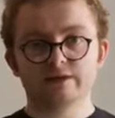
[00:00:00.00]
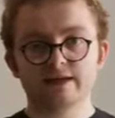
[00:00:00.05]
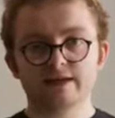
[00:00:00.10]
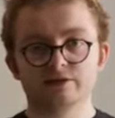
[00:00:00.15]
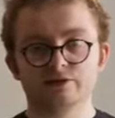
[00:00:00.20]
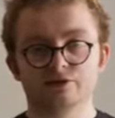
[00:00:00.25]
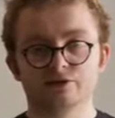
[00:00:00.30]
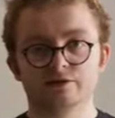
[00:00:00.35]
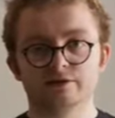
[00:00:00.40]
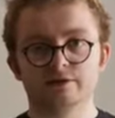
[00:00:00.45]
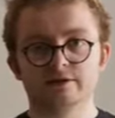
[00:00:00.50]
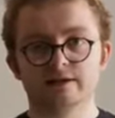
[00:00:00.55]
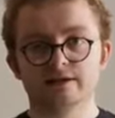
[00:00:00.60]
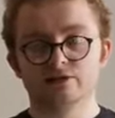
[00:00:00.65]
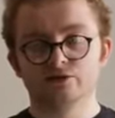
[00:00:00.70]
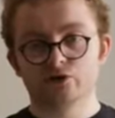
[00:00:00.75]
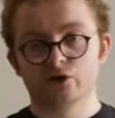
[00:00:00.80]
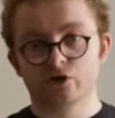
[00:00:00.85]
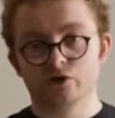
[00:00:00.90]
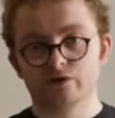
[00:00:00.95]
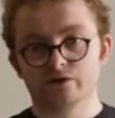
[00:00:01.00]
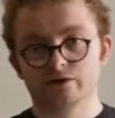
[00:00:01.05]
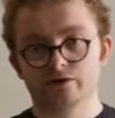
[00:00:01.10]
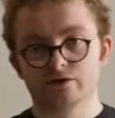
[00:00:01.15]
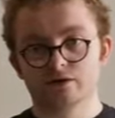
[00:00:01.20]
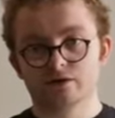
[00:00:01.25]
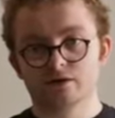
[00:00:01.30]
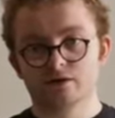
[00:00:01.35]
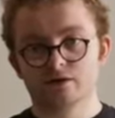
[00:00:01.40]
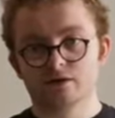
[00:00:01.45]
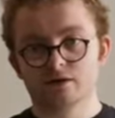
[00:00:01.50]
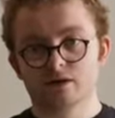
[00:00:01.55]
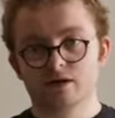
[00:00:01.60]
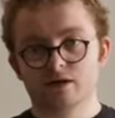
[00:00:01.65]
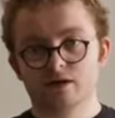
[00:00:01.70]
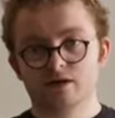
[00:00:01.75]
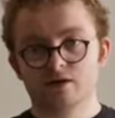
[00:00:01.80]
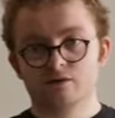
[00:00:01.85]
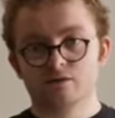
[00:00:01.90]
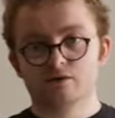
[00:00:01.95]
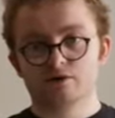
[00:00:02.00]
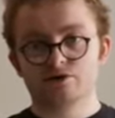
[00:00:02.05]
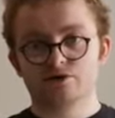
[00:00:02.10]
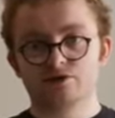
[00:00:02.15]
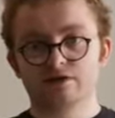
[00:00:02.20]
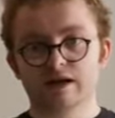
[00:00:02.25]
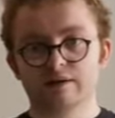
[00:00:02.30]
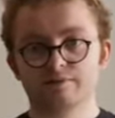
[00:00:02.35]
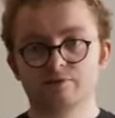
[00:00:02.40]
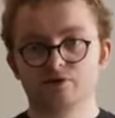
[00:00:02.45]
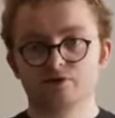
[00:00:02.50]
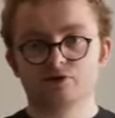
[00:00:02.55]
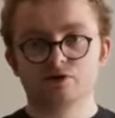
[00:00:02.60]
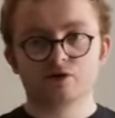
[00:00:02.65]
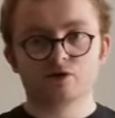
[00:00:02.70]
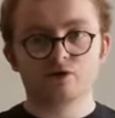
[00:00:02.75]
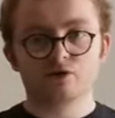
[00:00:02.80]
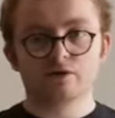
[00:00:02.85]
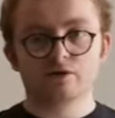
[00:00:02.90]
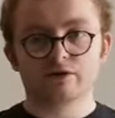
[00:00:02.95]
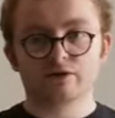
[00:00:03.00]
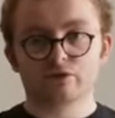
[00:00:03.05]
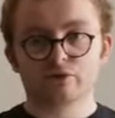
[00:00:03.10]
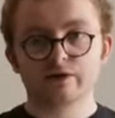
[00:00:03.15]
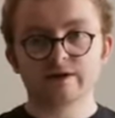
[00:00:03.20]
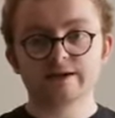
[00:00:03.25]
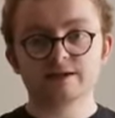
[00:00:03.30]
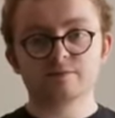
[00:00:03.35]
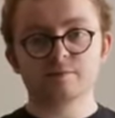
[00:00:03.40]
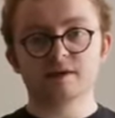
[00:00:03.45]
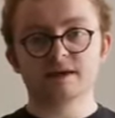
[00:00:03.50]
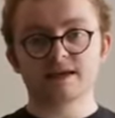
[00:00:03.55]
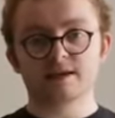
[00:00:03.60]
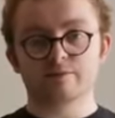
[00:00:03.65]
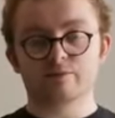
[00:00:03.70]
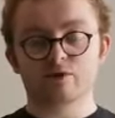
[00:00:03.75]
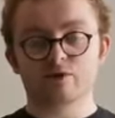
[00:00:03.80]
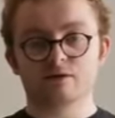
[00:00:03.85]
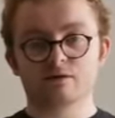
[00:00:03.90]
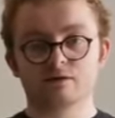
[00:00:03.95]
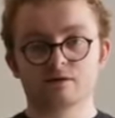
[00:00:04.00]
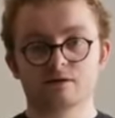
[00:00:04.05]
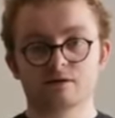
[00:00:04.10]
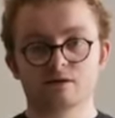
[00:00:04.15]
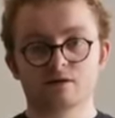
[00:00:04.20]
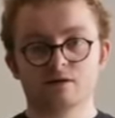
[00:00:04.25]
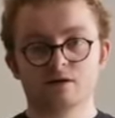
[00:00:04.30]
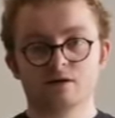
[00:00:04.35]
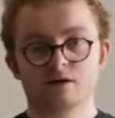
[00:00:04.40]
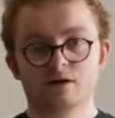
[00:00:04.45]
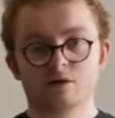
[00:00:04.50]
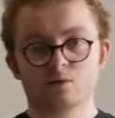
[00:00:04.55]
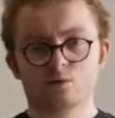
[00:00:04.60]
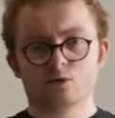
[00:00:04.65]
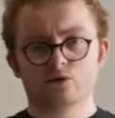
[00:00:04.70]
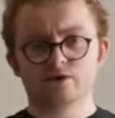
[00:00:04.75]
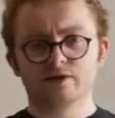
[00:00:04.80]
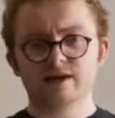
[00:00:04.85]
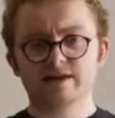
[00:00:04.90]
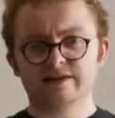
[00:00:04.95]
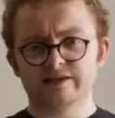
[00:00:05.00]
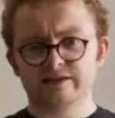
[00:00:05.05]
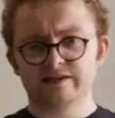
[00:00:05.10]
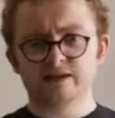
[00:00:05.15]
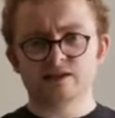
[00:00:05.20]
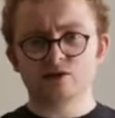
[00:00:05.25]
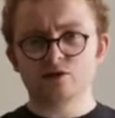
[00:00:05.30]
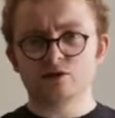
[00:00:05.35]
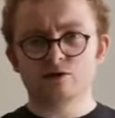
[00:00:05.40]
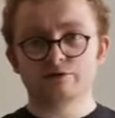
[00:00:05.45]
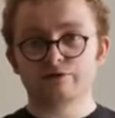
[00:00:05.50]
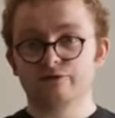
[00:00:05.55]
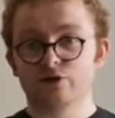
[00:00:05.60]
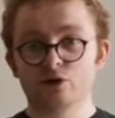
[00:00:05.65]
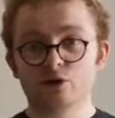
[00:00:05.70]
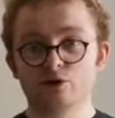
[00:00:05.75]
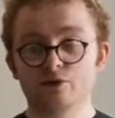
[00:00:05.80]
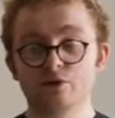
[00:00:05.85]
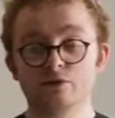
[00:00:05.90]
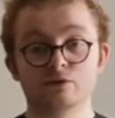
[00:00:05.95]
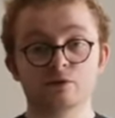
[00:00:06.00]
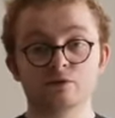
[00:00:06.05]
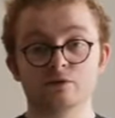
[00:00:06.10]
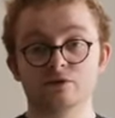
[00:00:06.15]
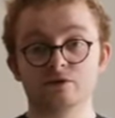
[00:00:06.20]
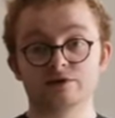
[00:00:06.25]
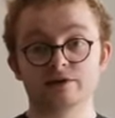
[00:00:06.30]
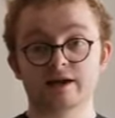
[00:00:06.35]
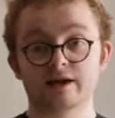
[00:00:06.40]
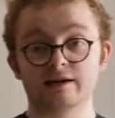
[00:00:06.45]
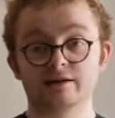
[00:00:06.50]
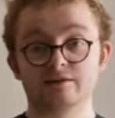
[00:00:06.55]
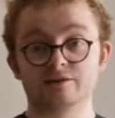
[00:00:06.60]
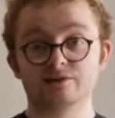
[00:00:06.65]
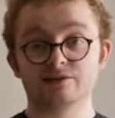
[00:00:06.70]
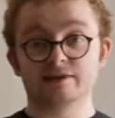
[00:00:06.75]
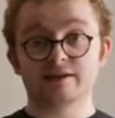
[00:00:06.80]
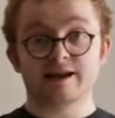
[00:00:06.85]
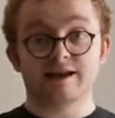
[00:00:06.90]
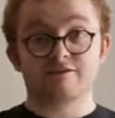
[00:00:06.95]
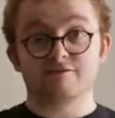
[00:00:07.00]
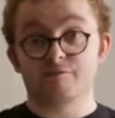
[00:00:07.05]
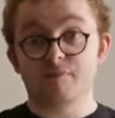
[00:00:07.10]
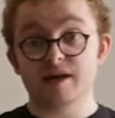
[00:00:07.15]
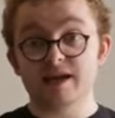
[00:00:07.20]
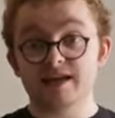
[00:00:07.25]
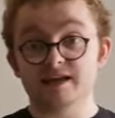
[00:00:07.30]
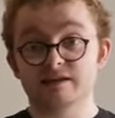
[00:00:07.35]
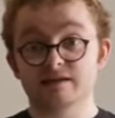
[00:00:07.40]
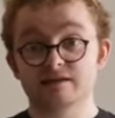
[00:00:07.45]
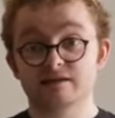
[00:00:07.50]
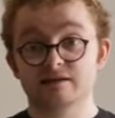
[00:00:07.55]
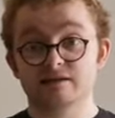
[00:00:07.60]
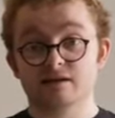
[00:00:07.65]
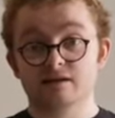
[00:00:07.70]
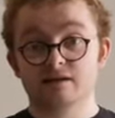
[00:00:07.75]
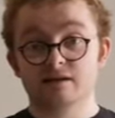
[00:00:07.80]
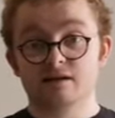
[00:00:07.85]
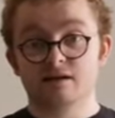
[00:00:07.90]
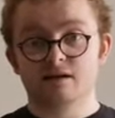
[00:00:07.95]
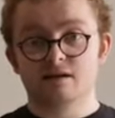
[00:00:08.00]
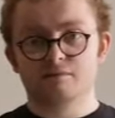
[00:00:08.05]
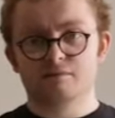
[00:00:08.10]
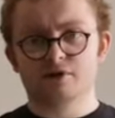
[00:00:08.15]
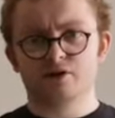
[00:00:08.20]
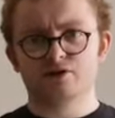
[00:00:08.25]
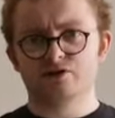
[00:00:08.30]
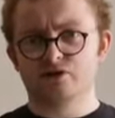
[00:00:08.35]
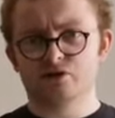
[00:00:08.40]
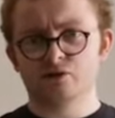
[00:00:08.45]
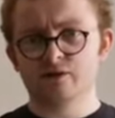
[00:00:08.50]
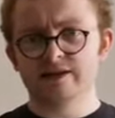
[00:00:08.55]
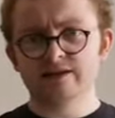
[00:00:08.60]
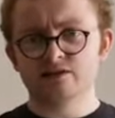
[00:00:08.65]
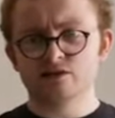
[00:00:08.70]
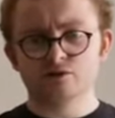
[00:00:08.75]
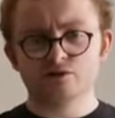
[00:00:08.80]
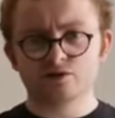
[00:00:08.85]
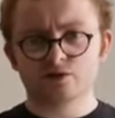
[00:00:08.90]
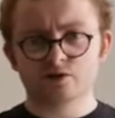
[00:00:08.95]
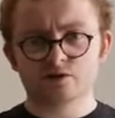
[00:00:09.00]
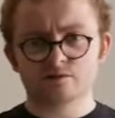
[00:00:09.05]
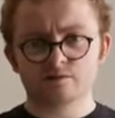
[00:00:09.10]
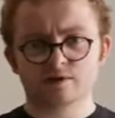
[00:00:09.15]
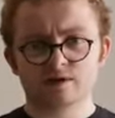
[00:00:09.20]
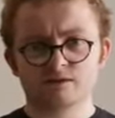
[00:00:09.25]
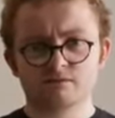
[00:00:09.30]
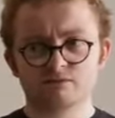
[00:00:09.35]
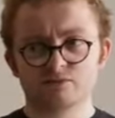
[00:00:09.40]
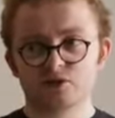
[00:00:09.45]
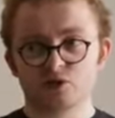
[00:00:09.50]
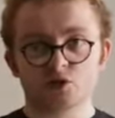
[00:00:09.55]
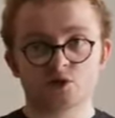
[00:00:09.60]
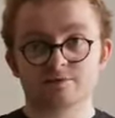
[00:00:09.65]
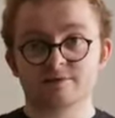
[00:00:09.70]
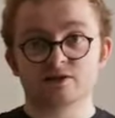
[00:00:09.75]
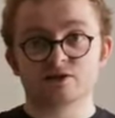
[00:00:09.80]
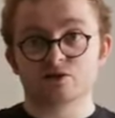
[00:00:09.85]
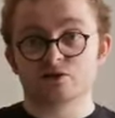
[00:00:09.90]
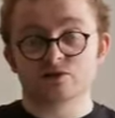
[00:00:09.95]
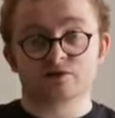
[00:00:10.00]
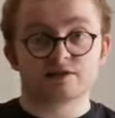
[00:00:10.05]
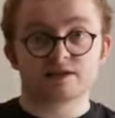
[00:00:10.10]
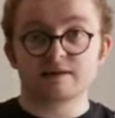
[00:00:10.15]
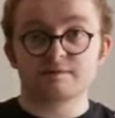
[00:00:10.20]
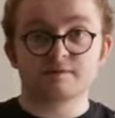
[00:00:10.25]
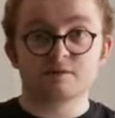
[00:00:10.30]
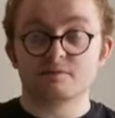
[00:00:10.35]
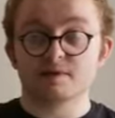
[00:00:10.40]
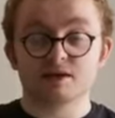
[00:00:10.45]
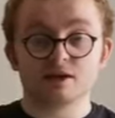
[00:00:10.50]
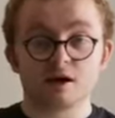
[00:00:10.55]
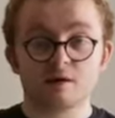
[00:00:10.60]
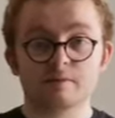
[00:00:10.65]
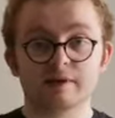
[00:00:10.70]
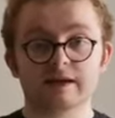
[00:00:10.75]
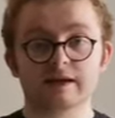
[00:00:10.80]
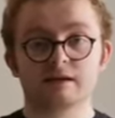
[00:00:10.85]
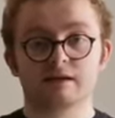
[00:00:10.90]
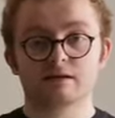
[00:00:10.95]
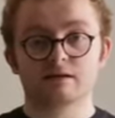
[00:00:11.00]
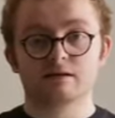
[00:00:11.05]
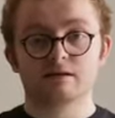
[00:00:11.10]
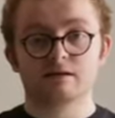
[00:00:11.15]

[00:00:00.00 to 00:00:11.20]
teachers in this church, which chapter 2 and 3 speak about, were teaching that you could follow your own desires and have peace, because there is no judgment. Judgment doesn't seem to be coming.